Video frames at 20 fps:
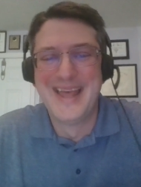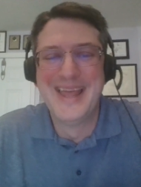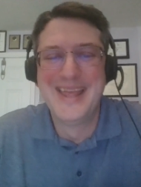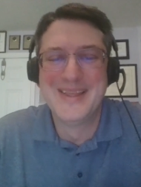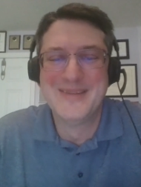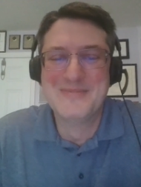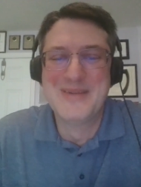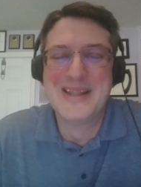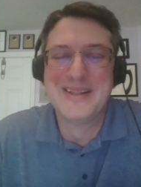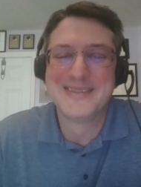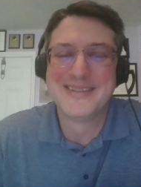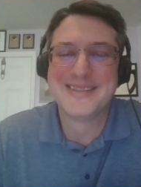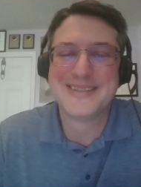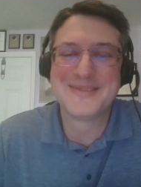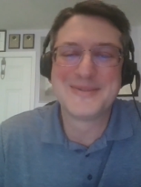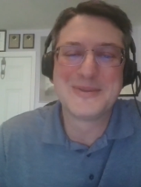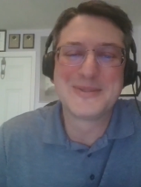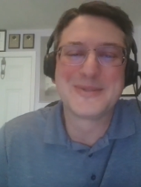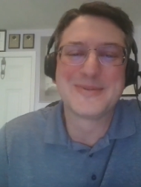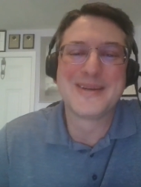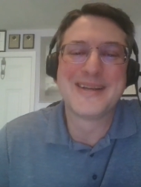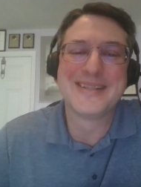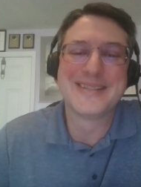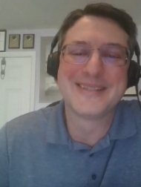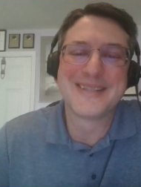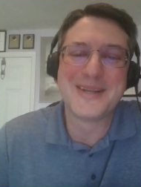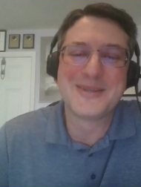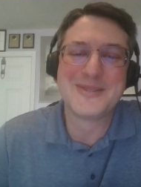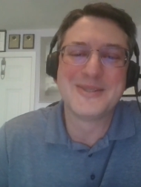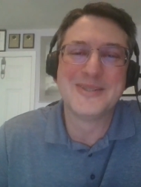Mental disorders rating
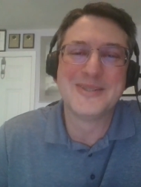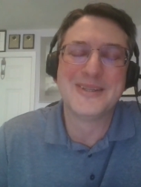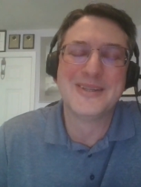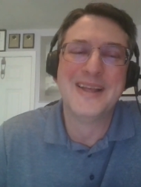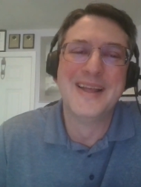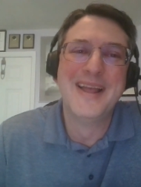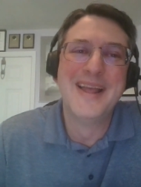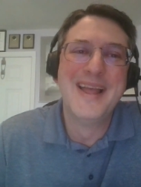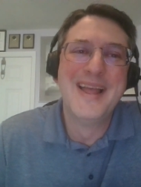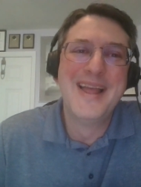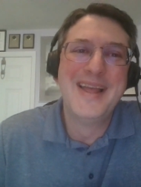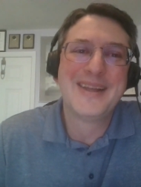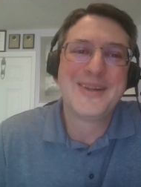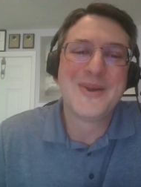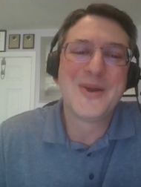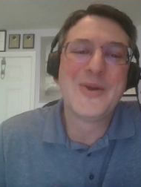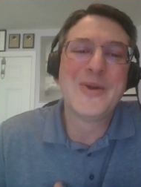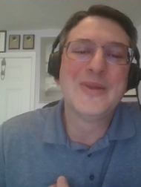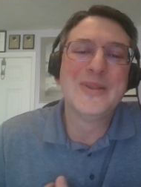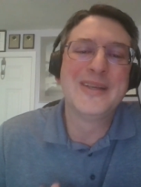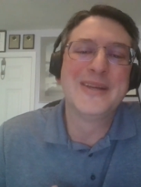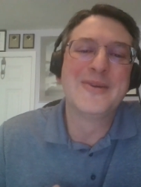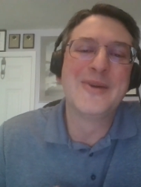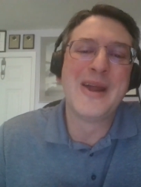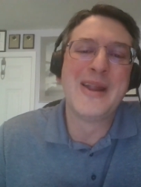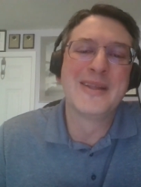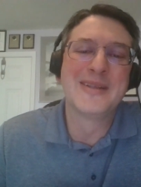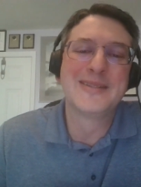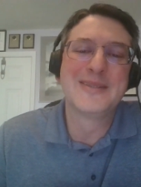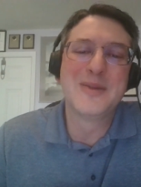schedule, currently
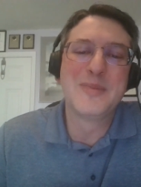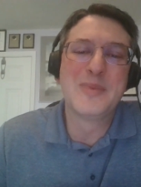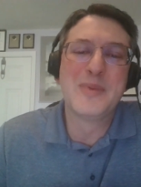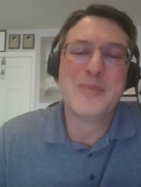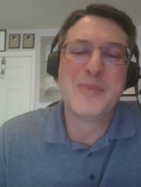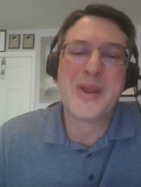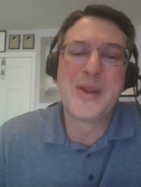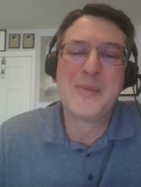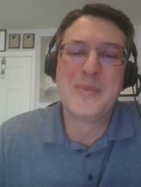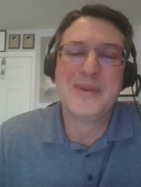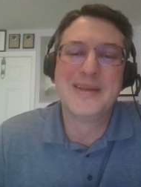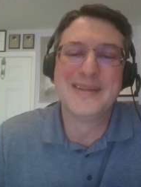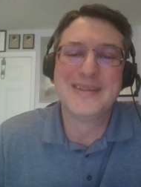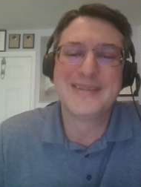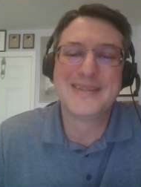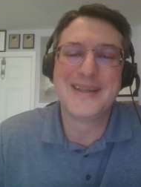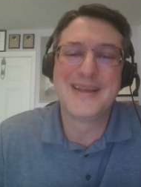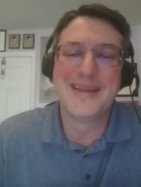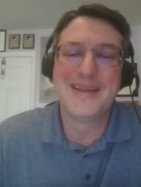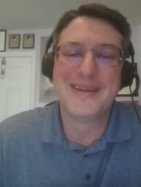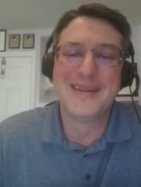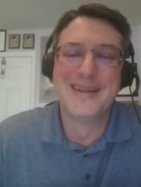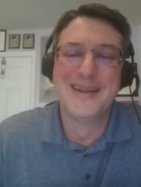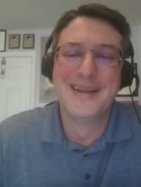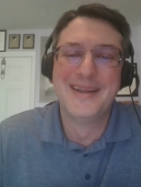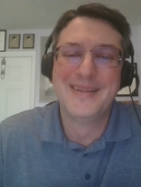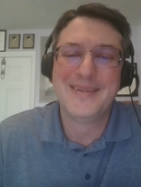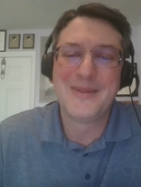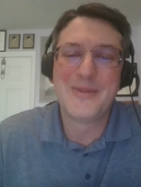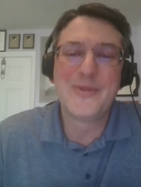chronic sleep impairment is at
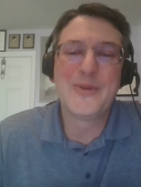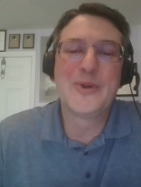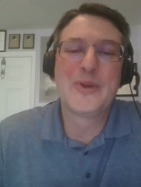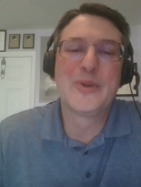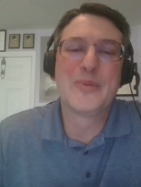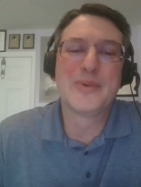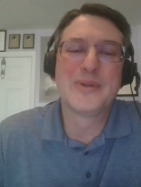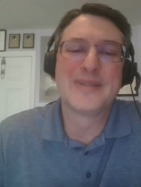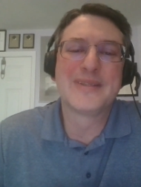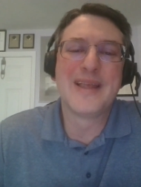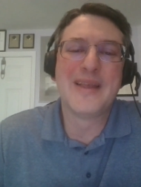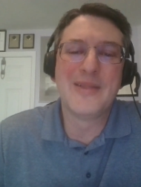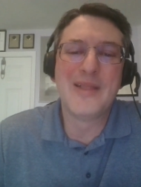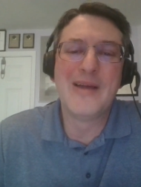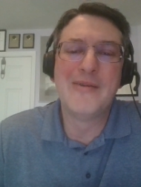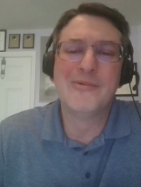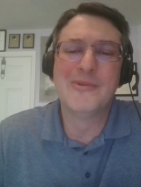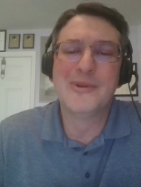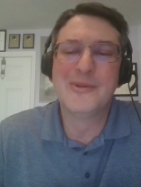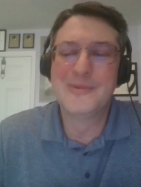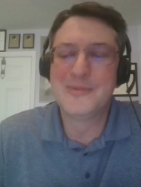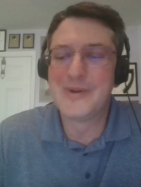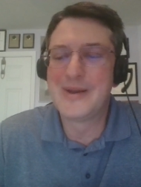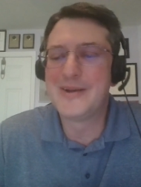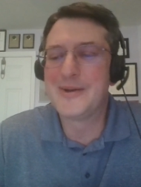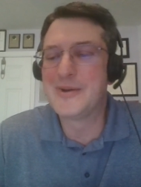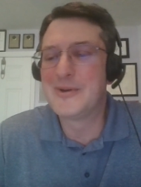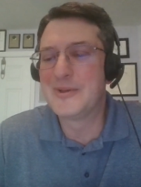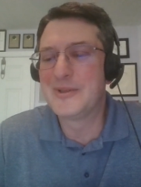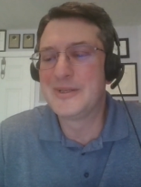the thirty percent level, right?
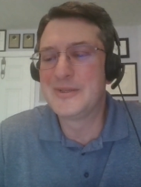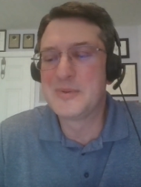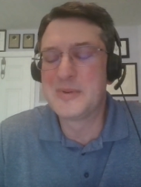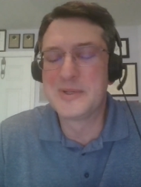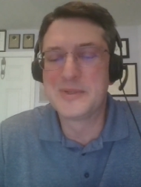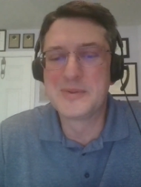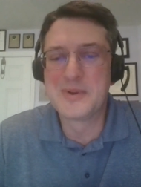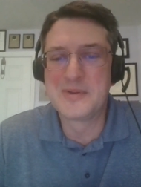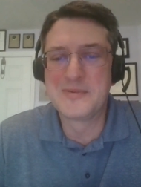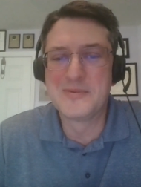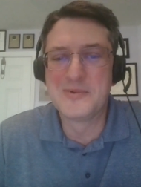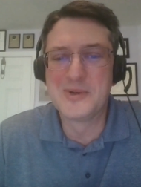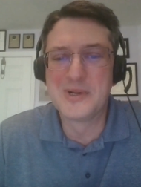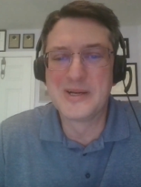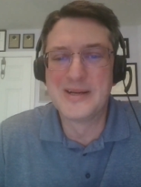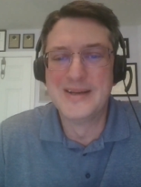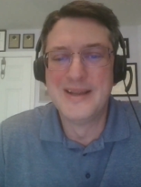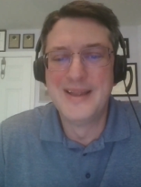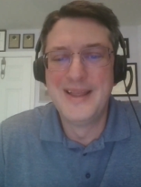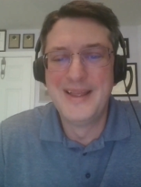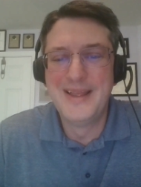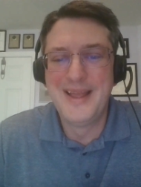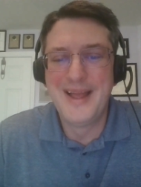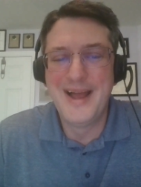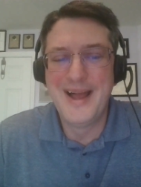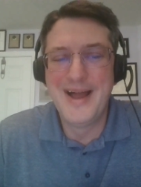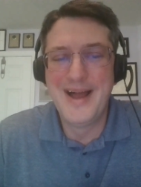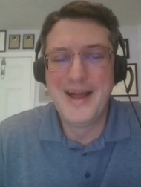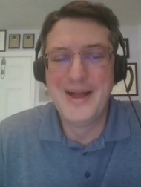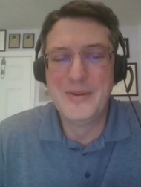Early twenty twenty-four.
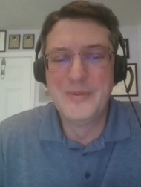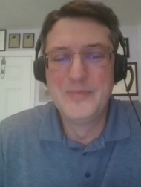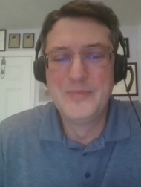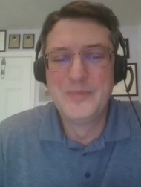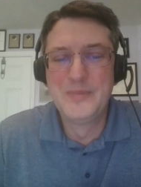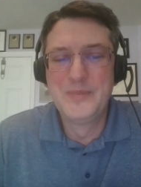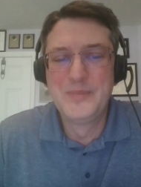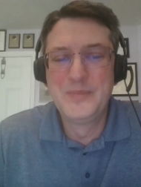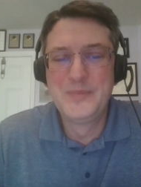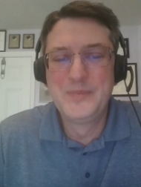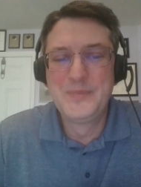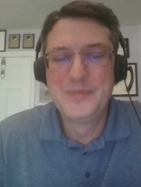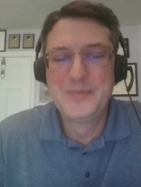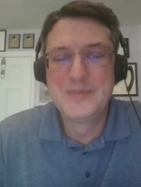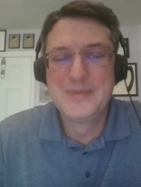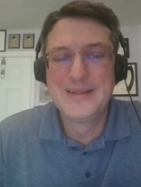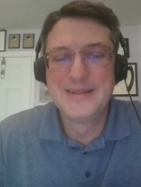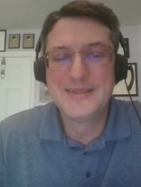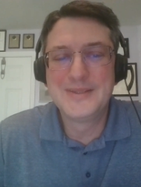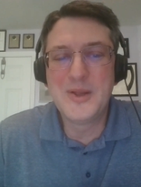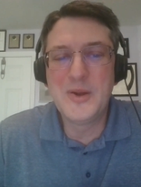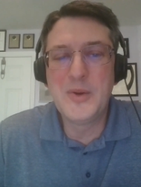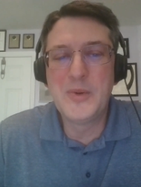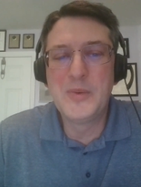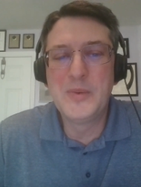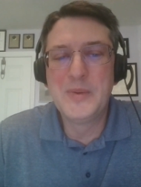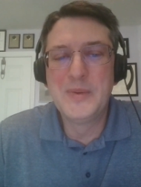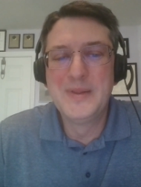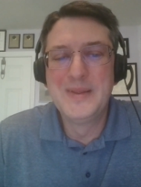Um, so